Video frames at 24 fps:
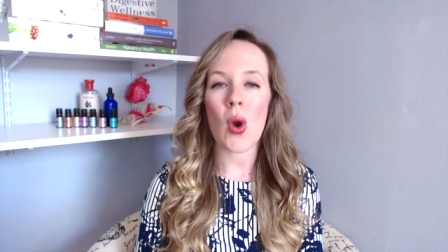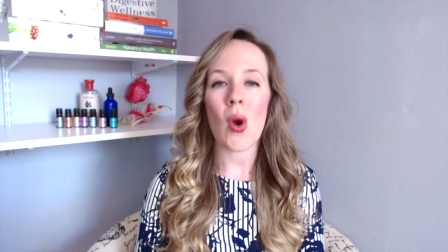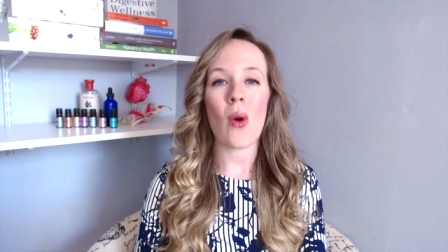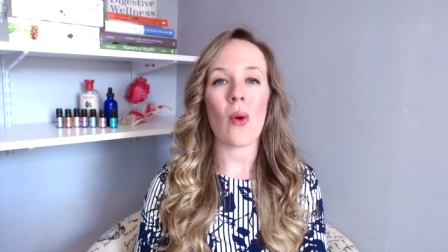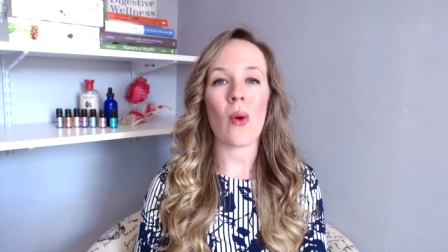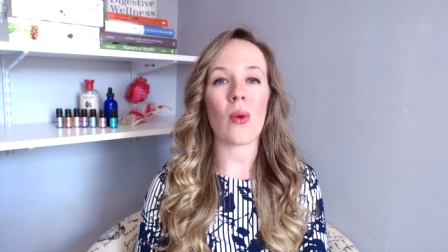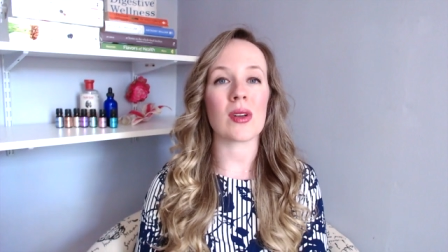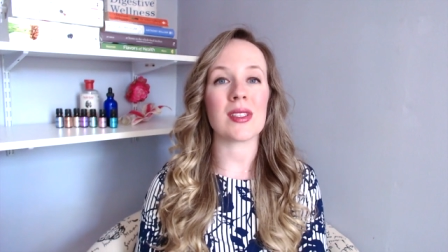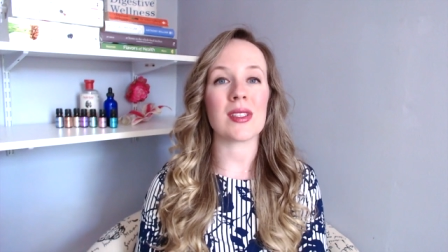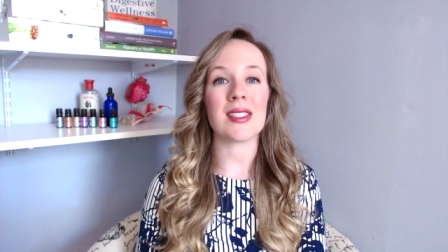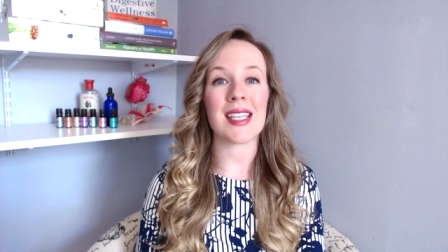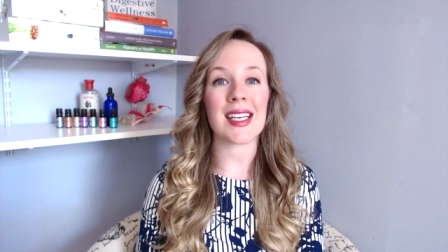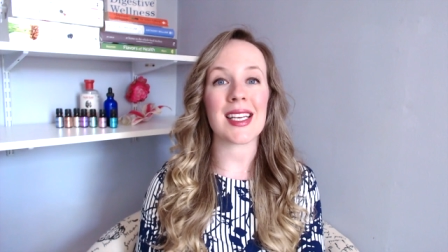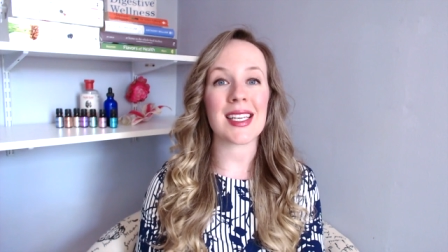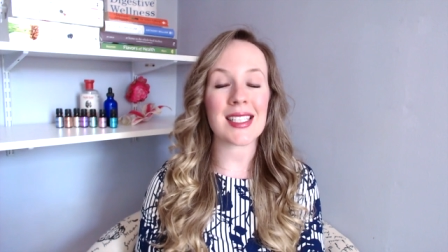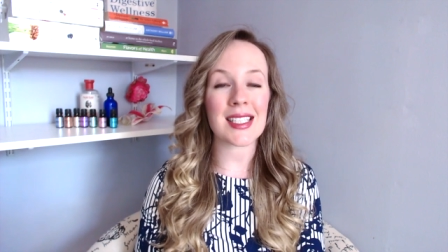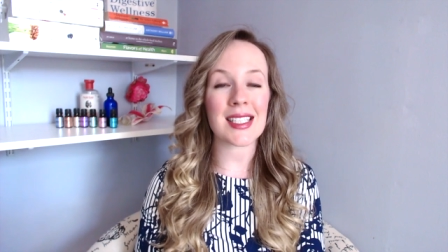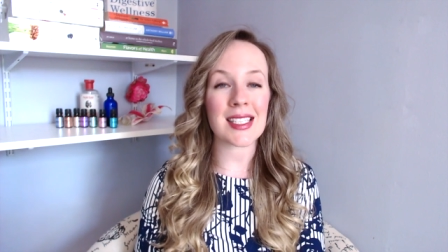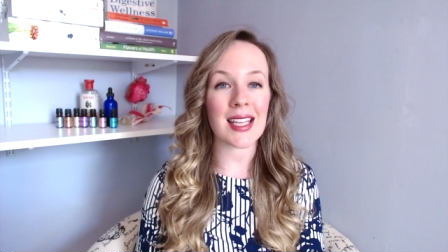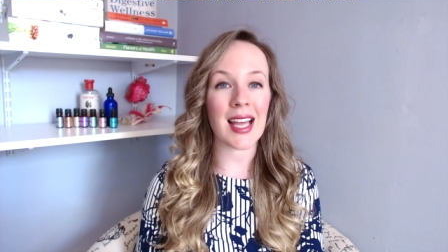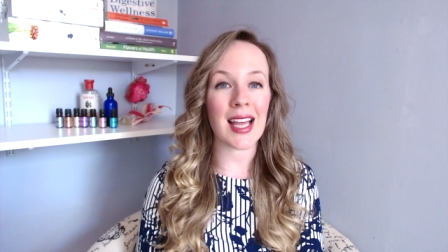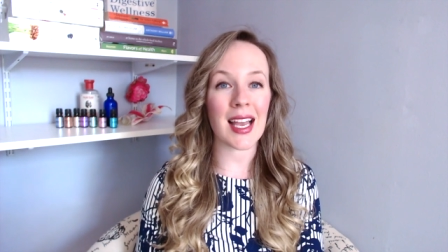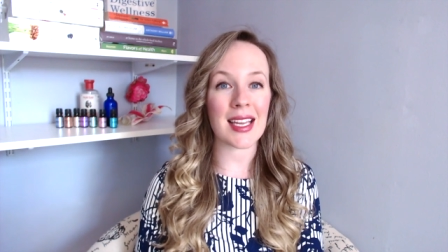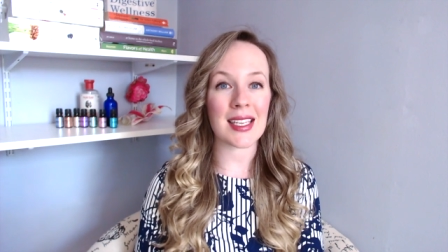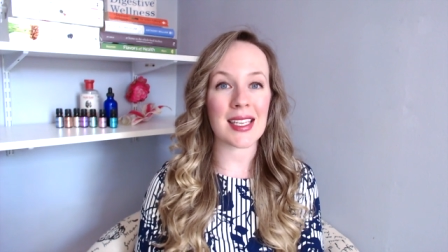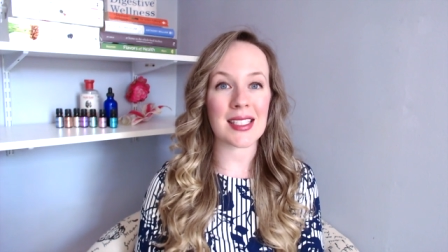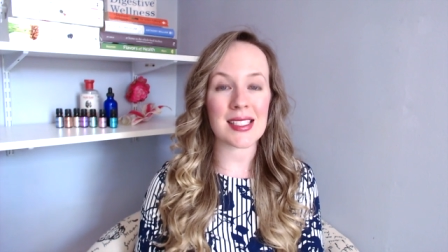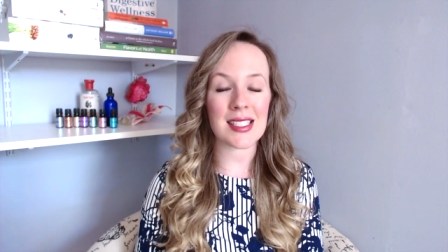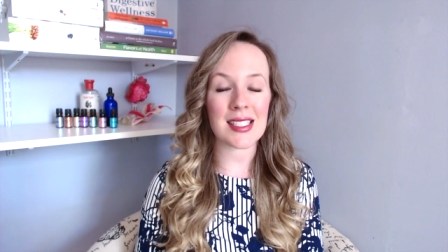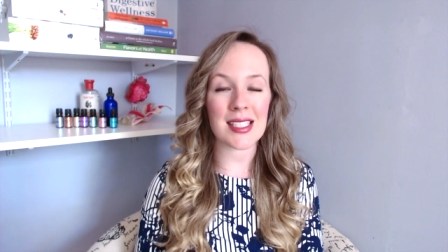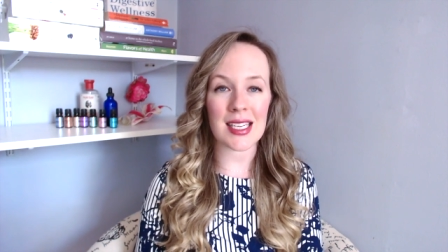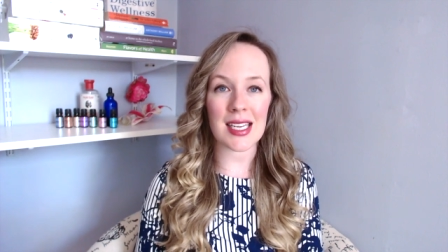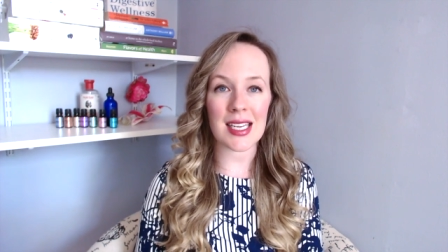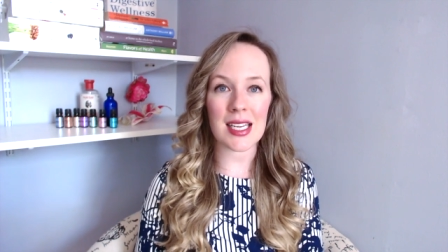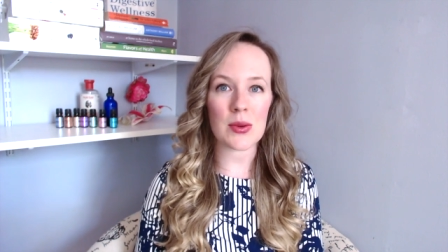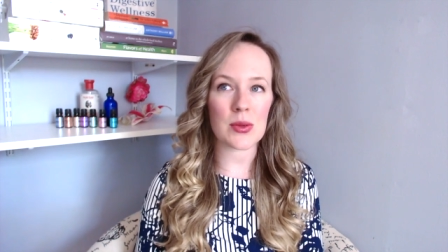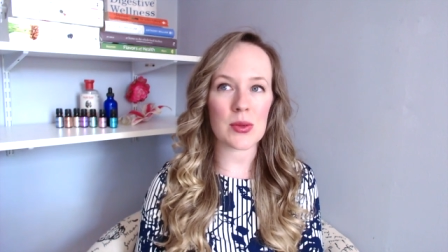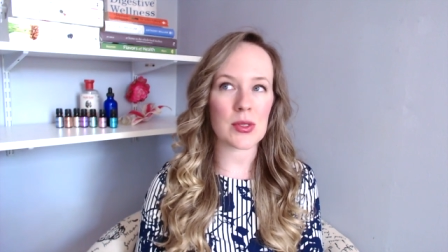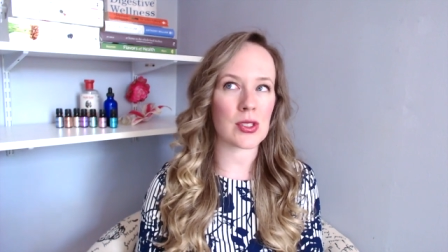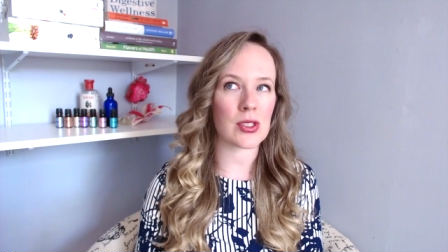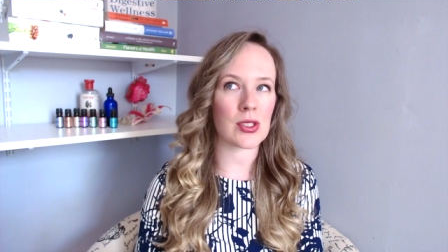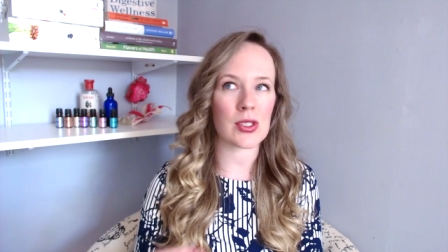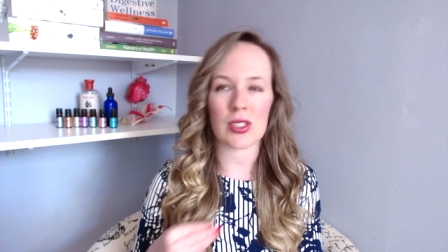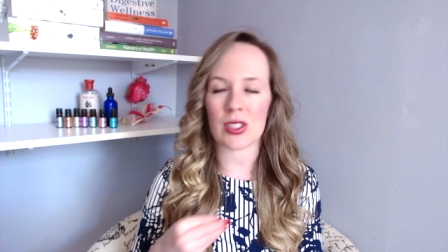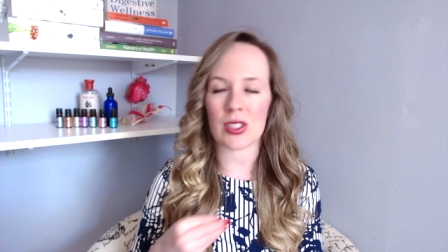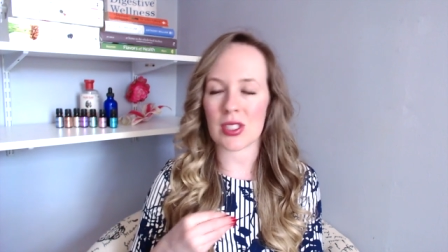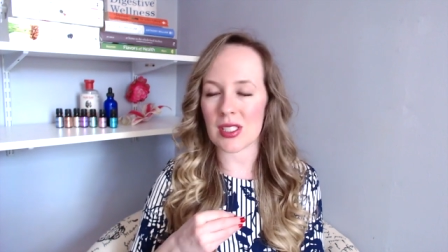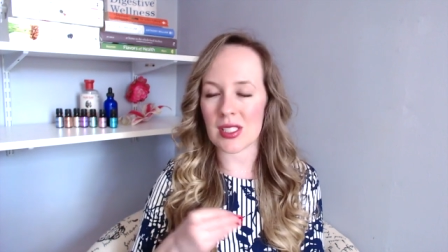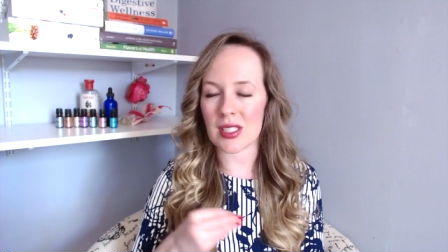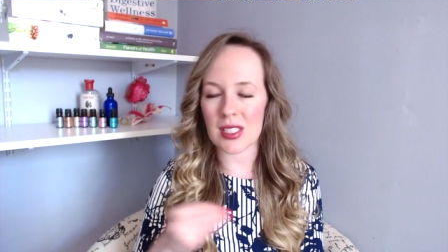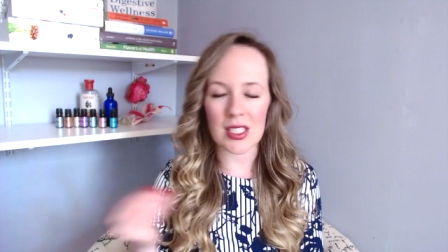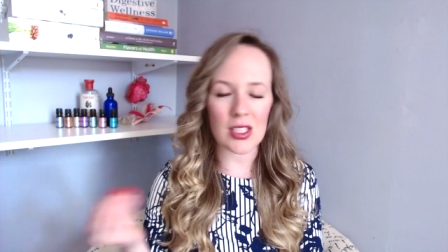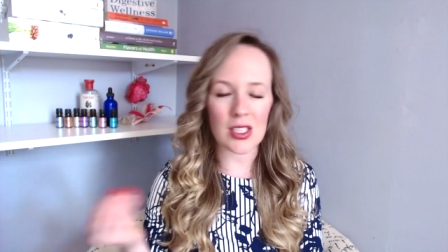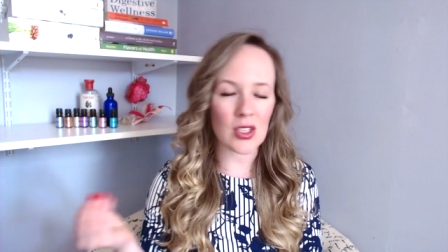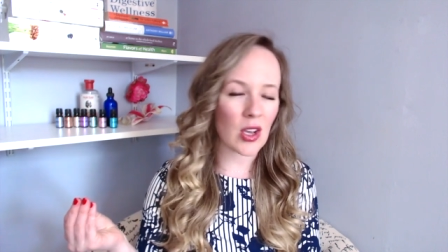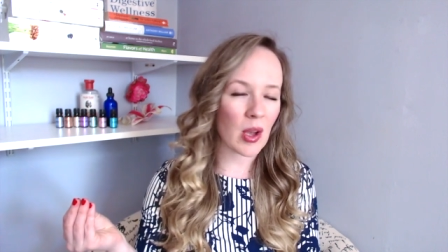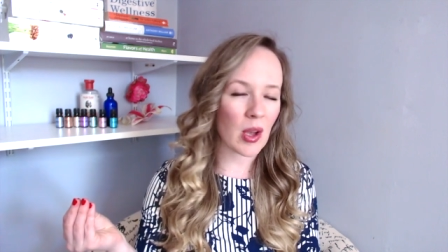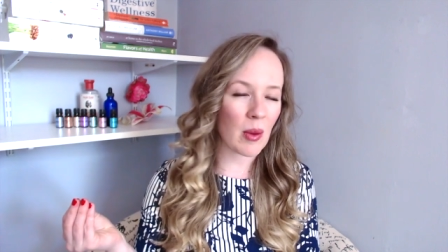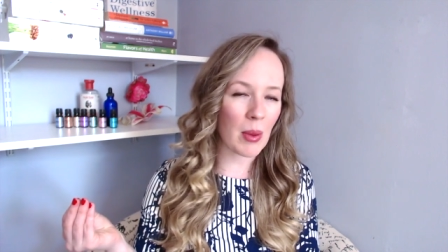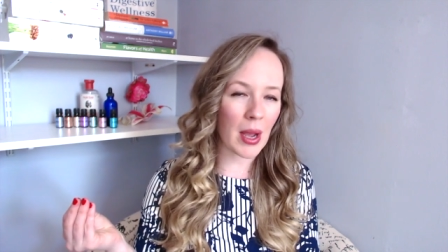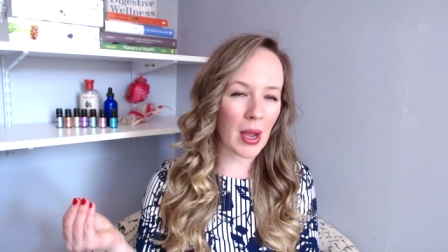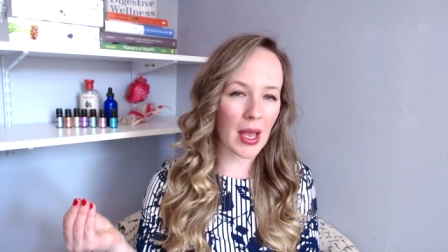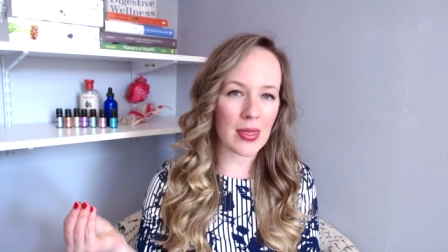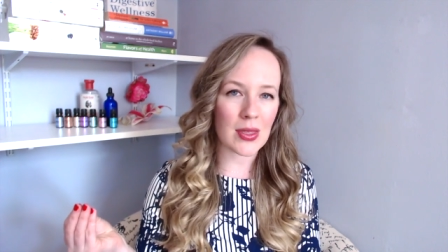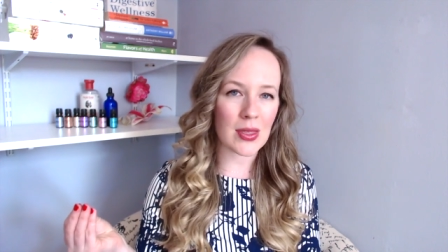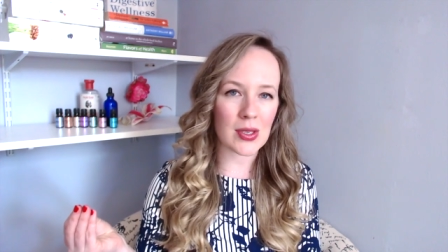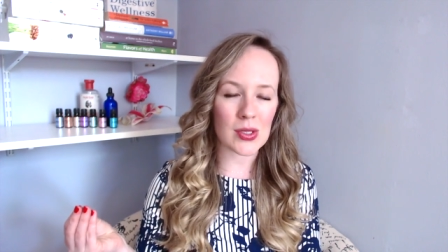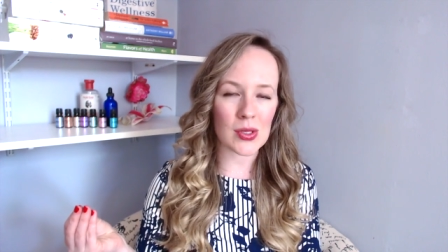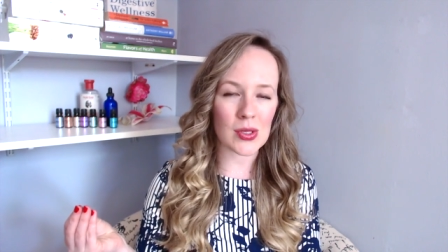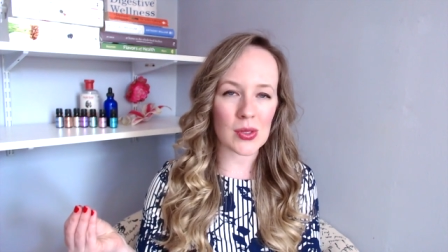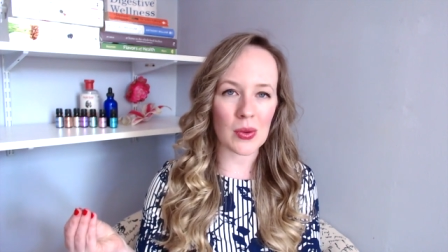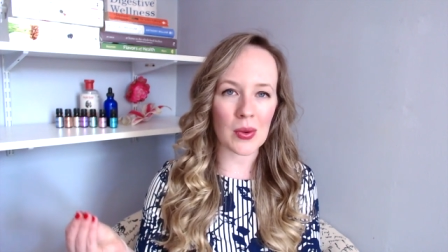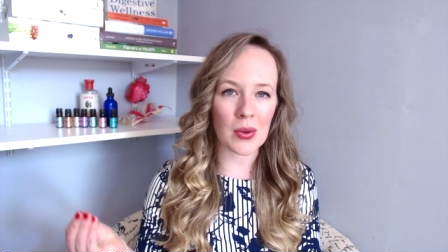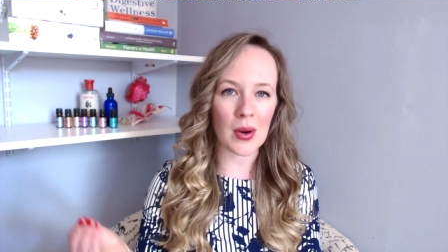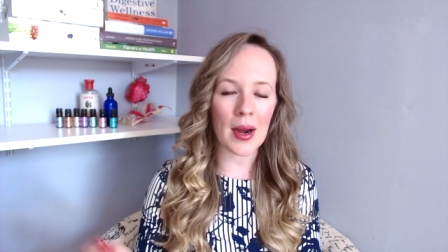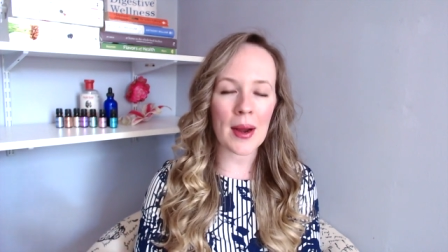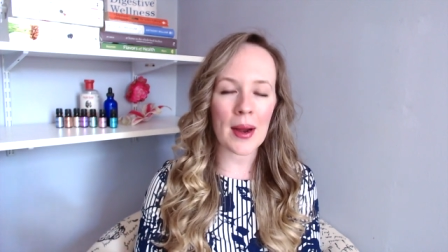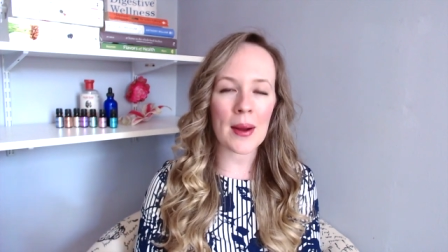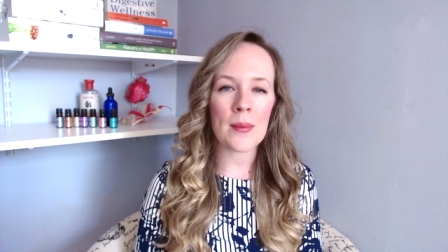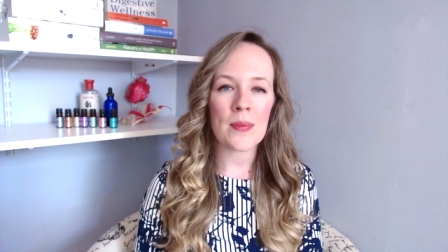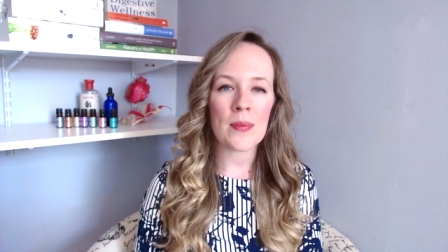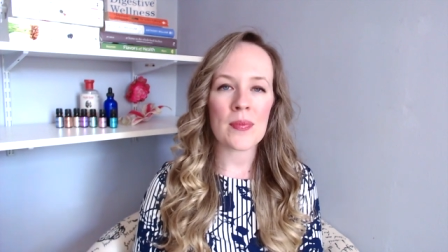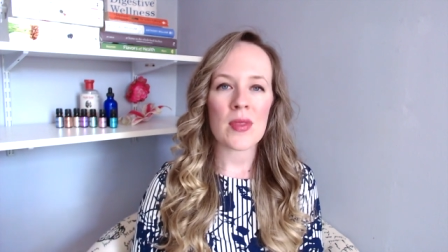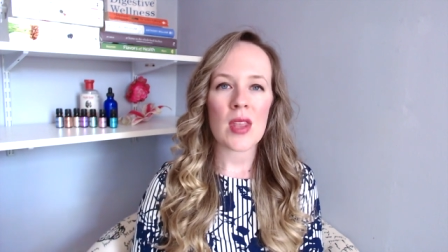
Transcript: or dandelion tea, which is just a tea you can buy at the store,